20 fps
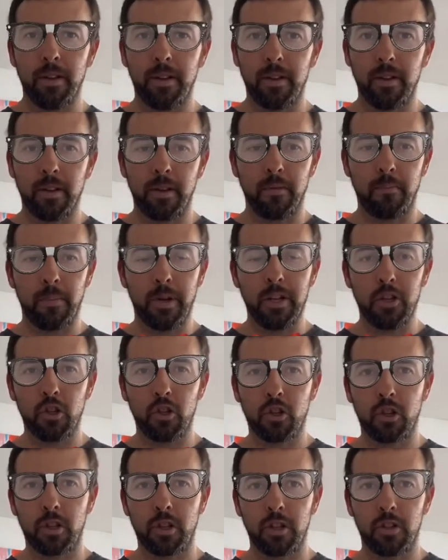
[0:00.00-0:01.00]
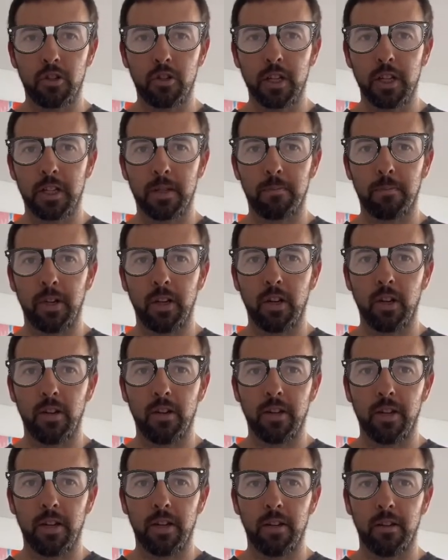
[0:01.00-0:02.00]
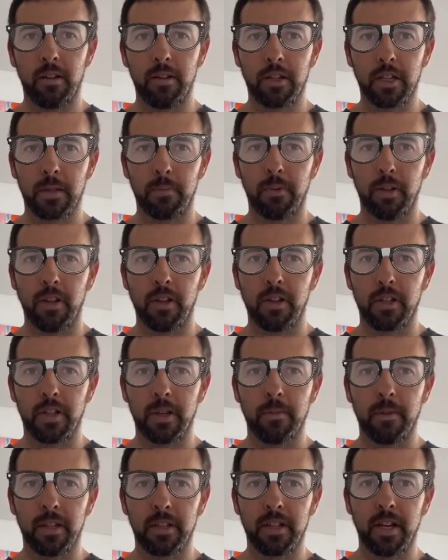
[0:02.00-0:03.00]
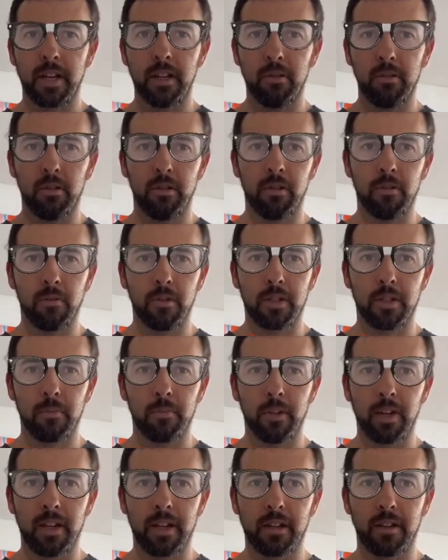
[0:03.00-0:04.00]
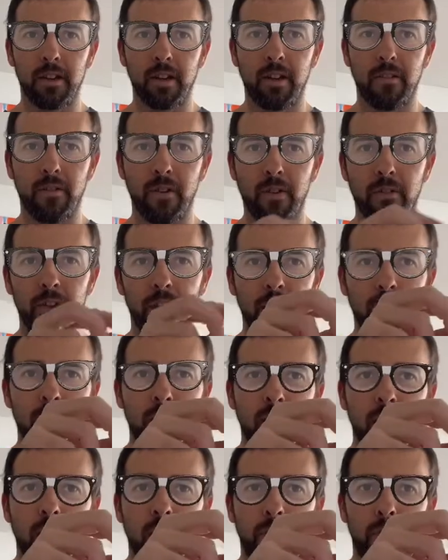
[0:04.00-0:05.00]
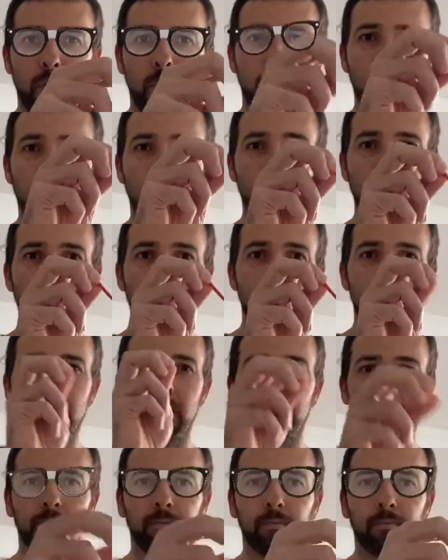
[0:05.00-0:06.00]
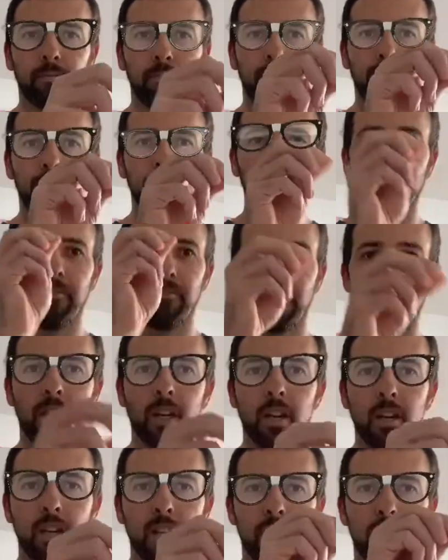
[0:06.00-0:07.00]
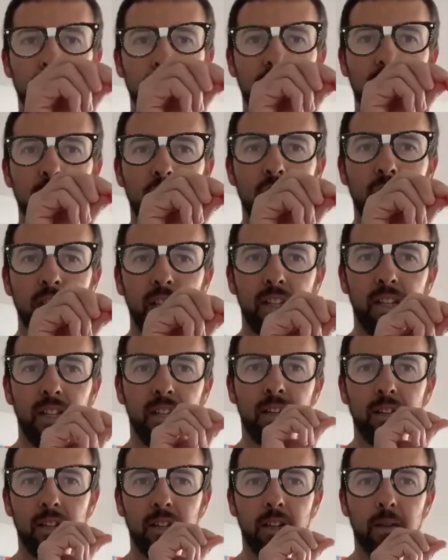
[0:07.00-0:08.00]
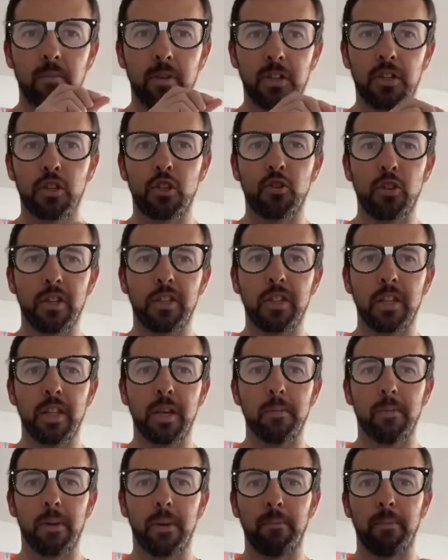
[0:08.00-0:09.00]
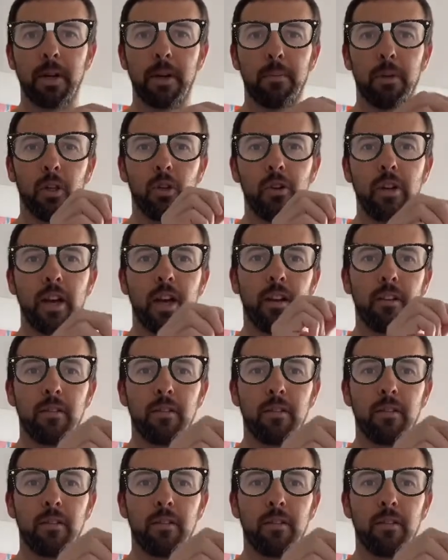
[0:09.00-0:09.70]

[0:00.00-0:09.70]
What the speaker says: you pinch just below the tip of the tail with some light over there, and if you pull this, so essentially I'm just stretching that bit of balloon out.